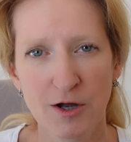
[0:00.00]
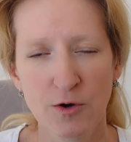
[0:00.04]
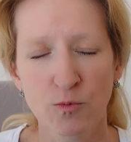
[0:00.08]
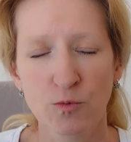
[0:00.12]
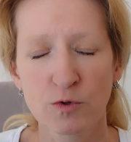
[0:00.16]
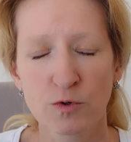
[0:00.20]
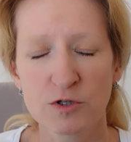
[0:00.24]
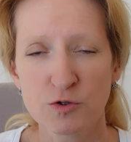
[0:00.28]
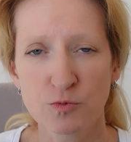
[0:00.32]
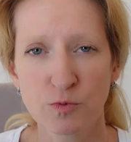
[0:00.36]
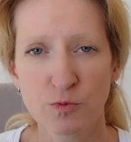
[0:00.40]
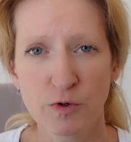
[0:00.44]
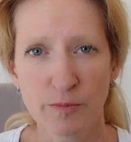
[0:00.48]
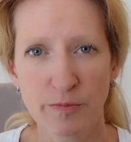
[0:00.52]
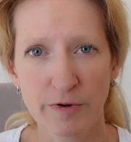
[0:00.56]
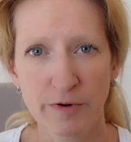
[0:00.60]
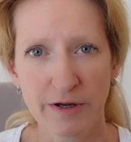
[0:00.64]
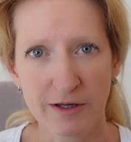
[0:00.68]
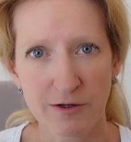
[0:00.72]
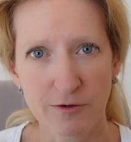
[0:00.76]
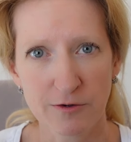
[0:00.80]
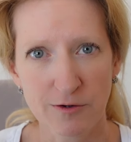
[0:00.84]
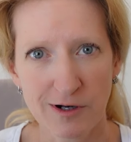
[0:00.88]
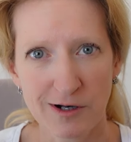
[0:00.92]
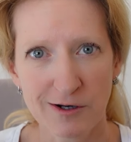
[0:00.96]
which will
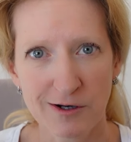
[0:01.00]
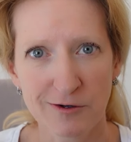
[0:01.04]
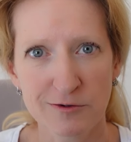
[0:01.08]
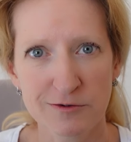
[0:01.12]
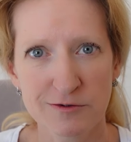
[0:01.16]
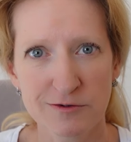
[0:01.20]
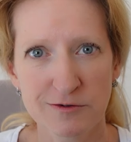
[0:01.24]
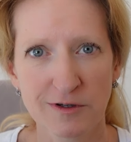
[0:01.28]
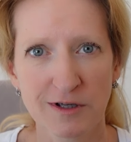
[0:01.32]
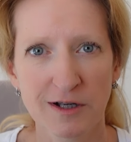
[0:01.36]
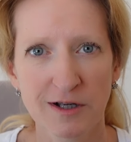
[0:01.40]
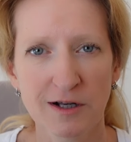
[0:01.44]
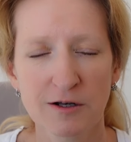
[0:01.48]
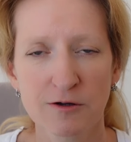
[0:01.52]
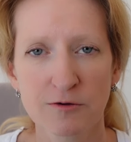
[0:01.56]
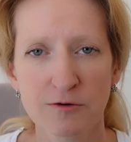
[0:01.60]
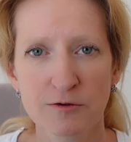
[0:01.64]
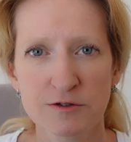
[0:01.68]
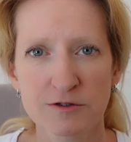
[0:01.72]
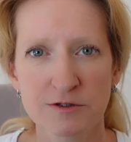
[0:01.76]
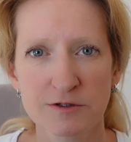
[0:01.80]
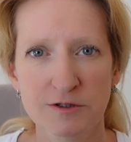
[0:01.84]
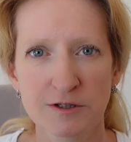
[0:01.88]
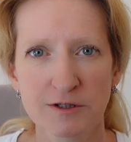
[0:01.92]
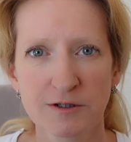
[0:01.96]
bring you closer and
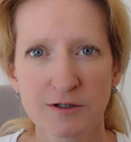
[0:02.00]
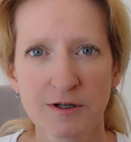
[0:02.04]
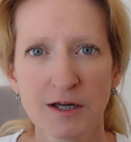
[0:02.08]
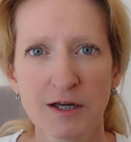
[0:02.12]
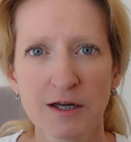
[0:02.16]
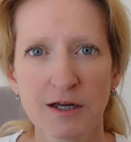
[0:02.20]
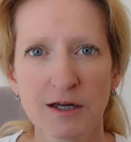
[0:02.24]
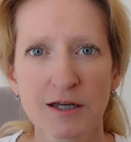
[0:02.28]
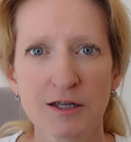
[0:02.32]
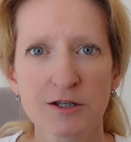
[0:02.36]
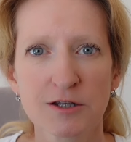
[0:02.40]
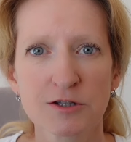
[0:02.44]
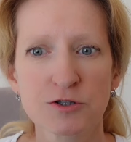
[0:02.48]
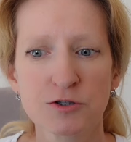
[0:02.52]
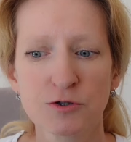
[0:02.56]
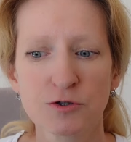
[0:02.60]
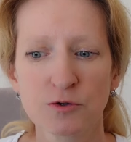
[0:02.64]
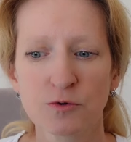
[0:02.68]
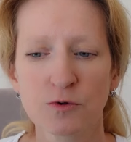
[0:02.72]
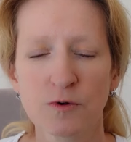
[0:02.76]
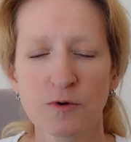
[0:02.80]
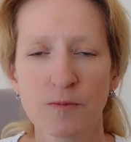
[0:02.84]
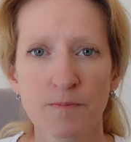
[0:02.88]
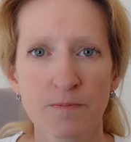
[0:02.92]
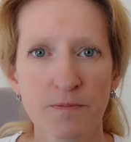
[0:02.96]
closer
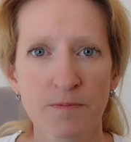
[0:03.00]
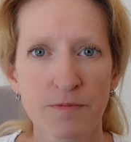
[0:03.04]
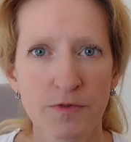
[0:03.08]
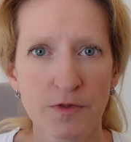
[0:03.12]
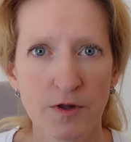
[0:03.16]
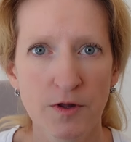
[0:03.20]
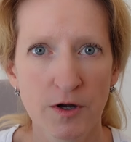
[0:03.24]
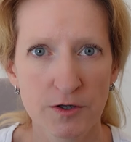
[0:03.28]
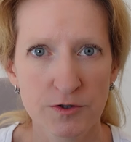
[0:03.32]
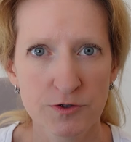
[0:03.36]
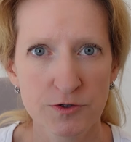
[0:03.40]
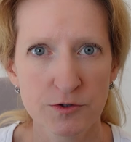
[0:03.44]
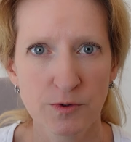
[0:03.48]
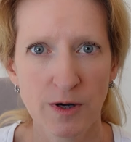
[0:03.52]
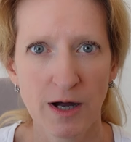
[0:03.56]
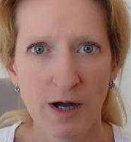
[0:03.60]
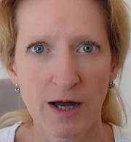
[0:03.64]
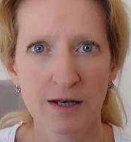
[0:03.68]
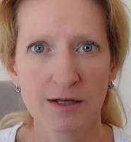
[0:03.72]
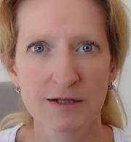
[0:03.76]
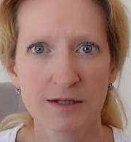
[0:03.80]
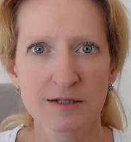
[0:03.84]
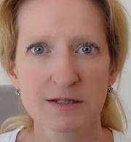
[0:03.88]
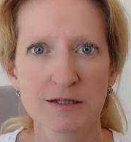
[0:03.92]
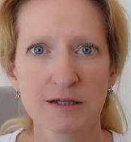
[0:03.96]
into non
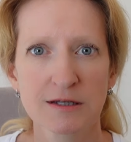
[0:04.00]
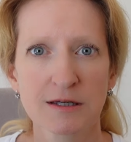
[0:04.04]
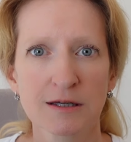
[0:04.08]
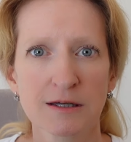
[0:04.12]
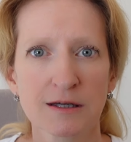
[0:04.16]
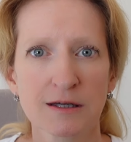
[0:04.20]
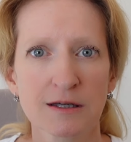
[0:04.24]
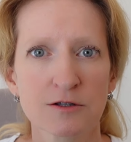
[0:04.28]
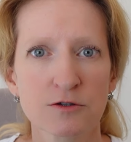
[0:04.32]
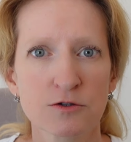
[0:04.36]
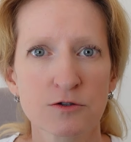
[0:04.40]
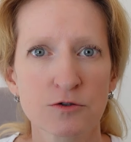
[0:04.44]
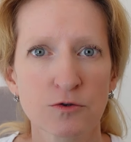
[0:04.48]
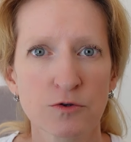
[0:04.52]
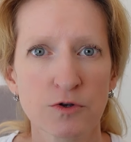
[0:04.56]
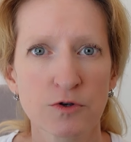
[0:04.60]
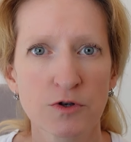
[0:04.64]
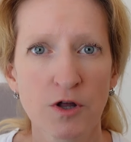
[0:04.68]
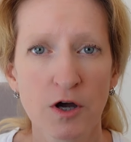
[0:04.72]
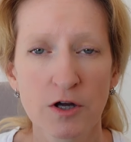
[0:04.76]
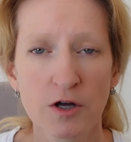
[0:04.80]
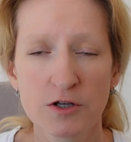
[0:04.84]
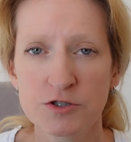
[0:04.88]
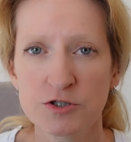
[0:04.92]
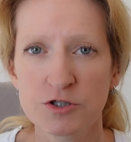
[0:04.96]
duality, into
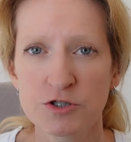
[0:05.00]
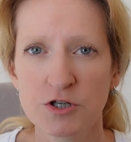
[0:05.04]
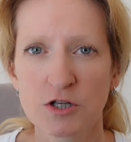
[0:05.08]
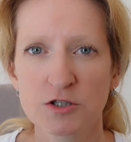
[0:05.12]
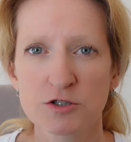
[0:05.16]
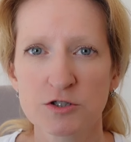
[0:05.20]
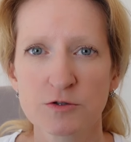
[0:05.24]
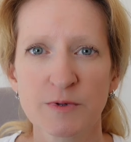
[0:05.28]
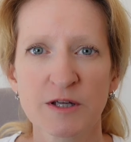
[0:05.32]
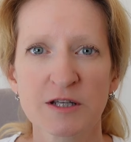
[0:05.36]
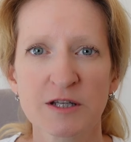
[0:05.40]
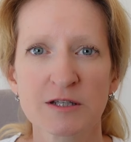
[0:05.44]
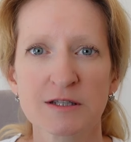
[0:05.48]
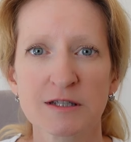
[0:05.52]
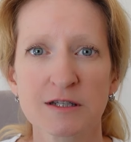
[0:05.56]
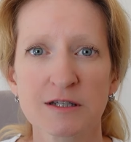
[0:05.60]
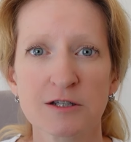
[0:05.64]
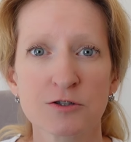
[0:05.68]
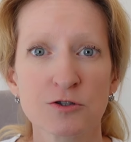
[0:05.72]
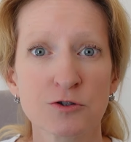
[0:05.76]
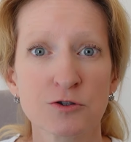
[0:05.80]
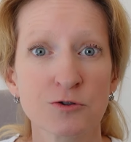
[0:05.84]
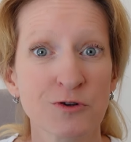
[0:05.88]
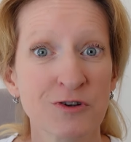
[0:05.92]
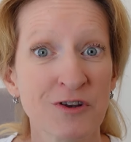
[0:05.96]
non judgment,
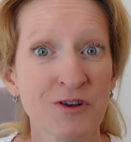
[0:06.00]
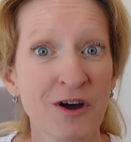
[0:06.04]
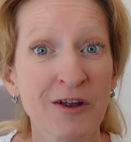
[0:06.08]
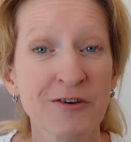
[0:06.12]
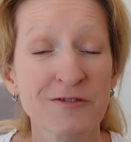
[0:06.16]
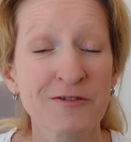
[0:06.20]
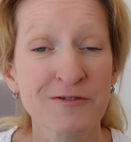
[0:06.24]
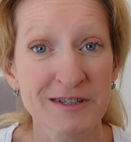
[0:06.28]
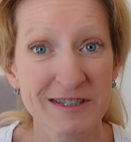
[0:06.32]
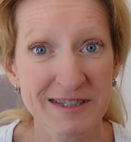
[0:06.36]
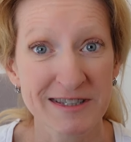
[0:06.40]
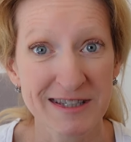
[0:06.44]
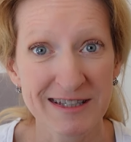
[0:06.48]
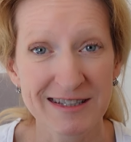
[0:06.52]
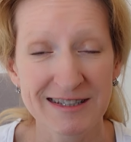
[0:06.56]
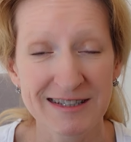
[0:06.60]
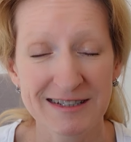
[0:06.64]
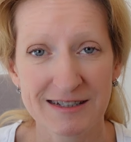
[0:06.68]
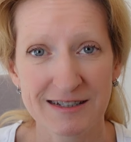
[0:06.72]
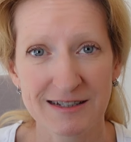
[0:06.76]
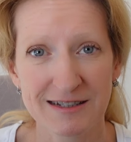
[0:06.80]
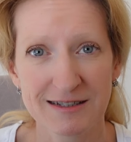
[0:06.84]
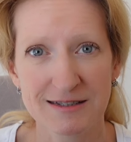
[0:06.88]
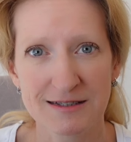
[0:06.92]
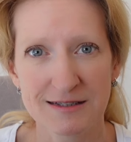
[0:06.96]
into non
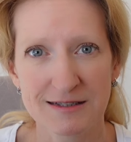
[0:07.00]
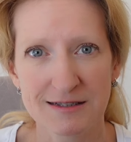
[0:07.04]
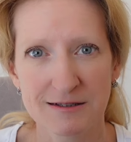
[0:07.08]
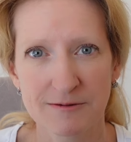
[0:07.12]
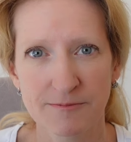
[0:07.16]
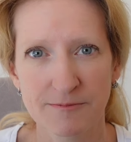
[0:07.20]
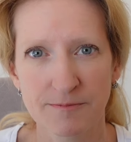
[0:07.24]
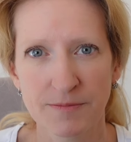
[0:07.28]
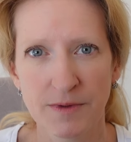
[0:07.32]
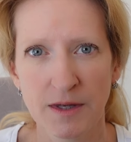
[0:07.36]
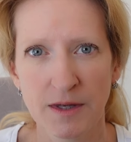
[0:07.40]
resistance.